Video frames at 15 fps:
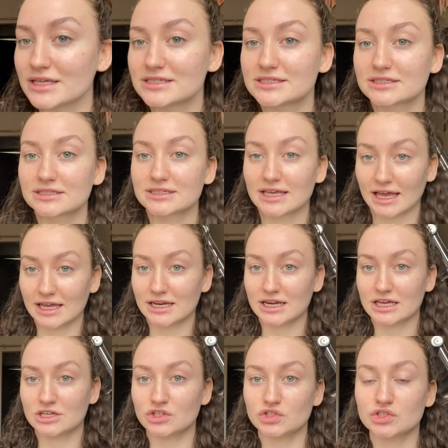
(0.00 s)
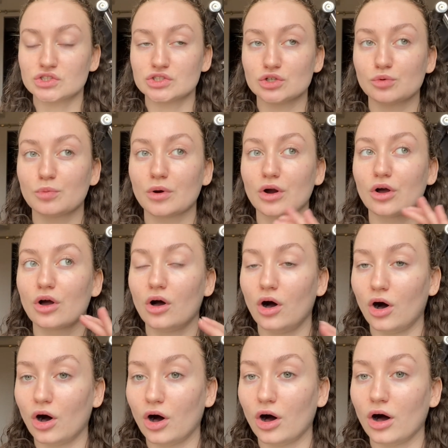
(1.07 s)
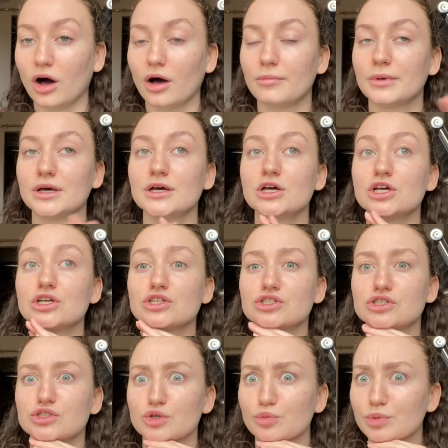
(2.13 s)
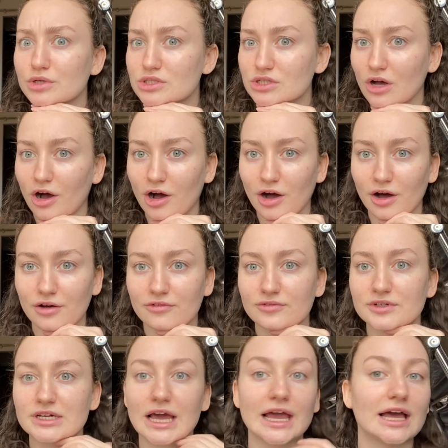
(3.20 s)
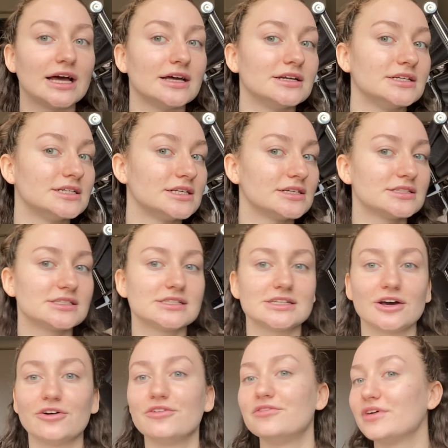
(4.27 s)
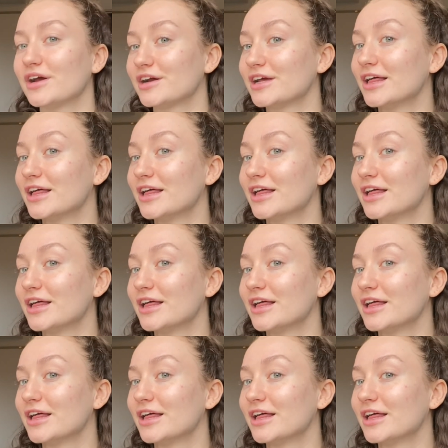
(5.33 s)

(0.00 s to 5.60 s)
skin is super calm, super soft, and still very